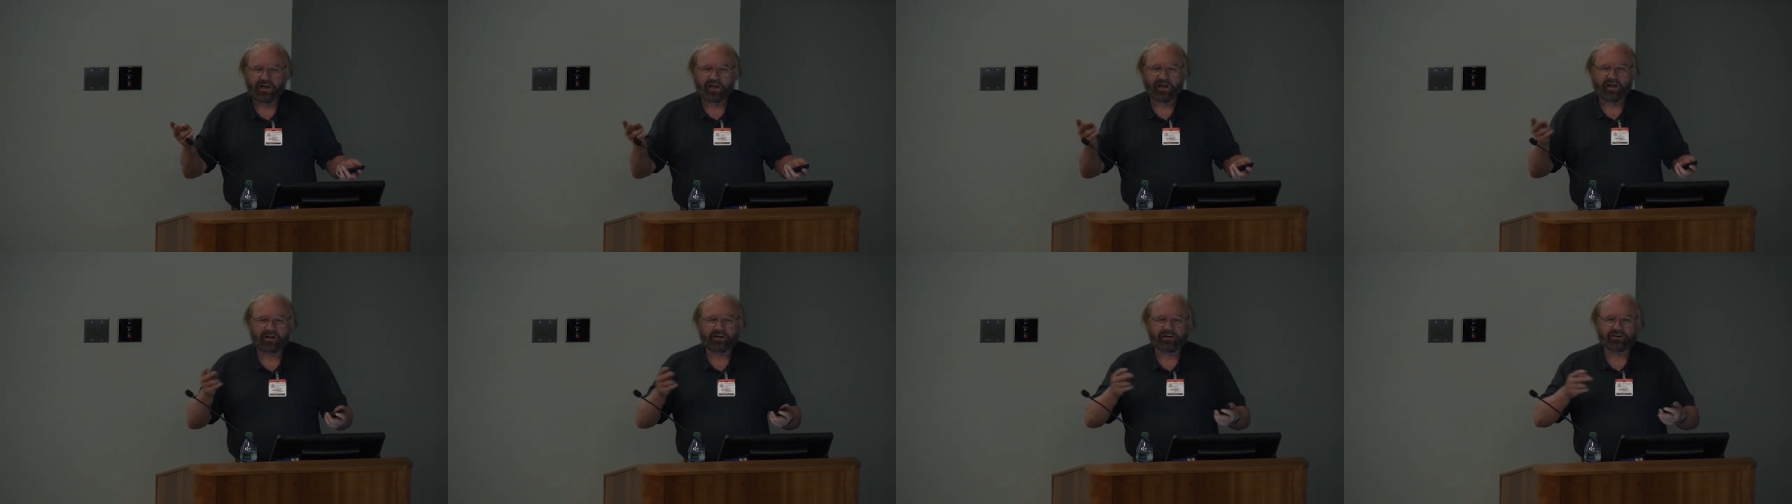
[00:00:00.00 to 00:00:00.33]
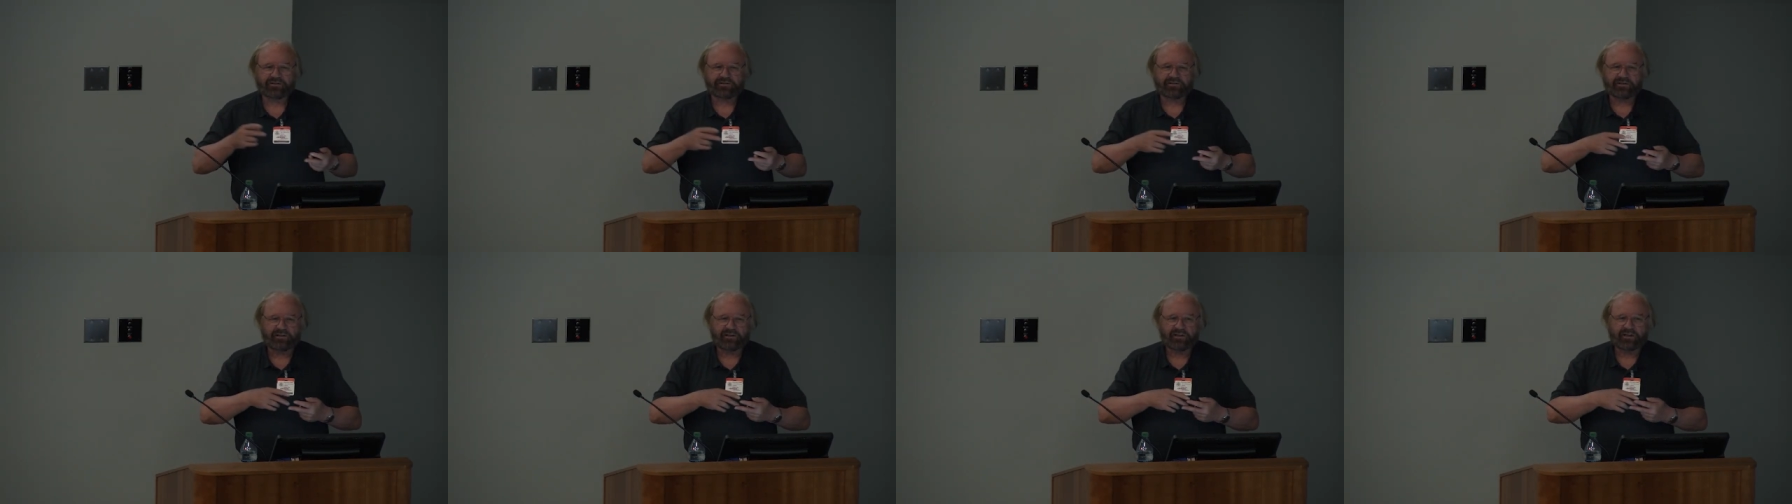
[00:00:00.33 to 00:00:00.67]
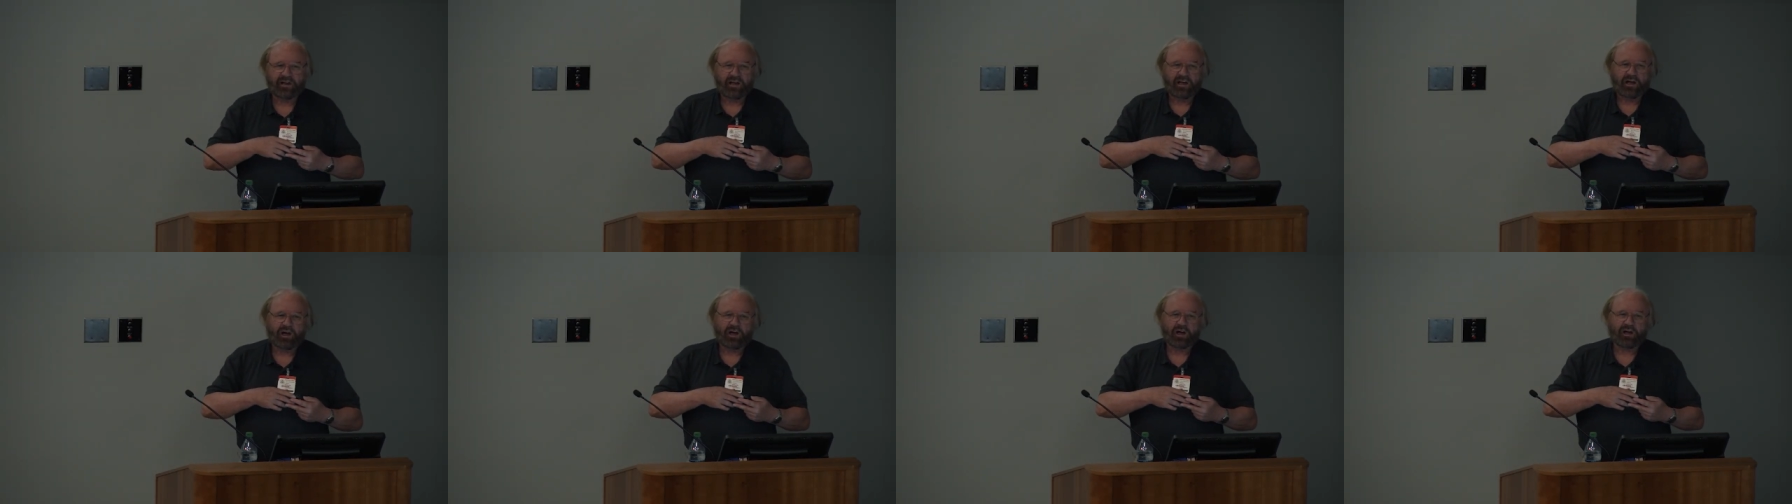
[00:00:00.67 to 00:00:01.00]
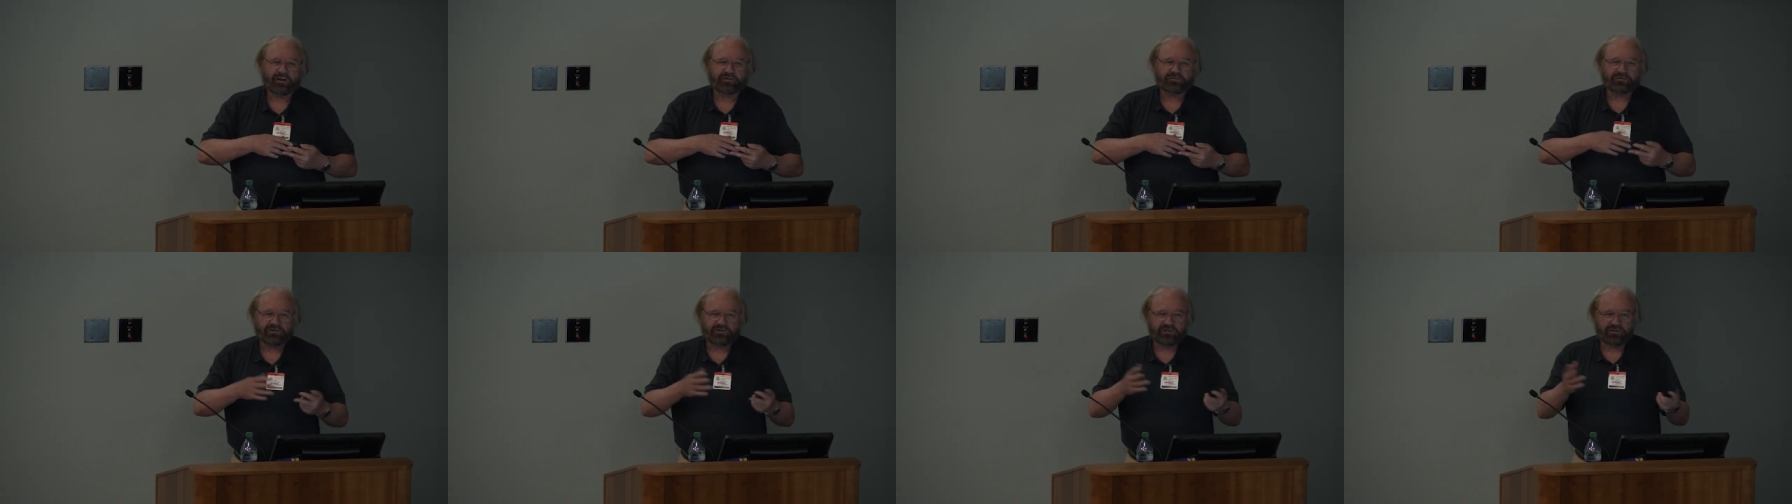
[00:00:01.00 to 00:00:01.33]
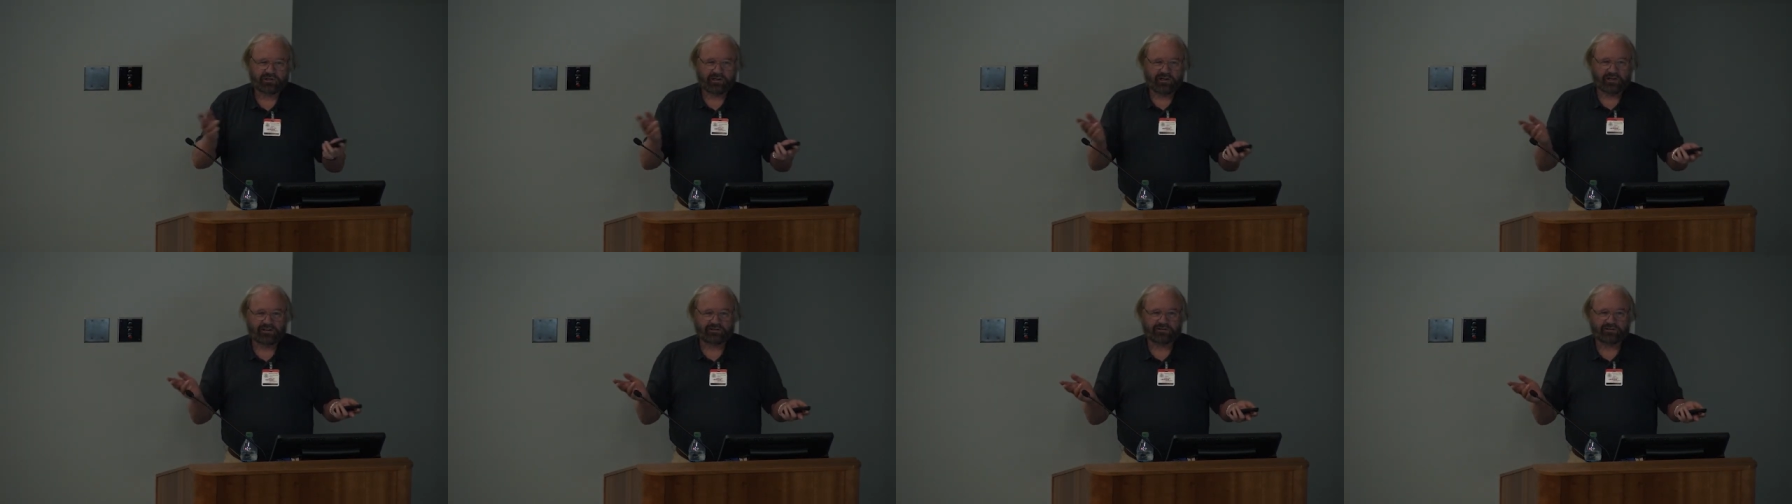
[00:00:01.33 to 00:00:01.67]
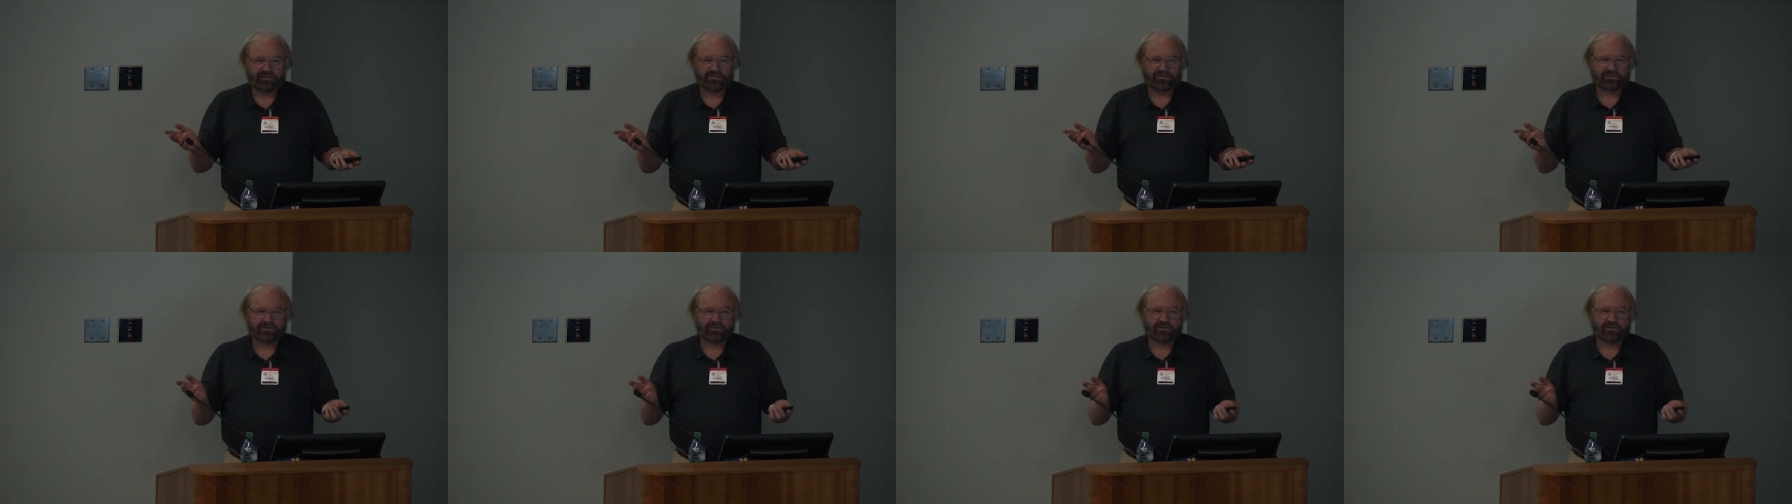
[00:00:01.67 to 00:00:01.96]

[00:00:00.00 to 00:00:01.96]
and it's the heterogeneity of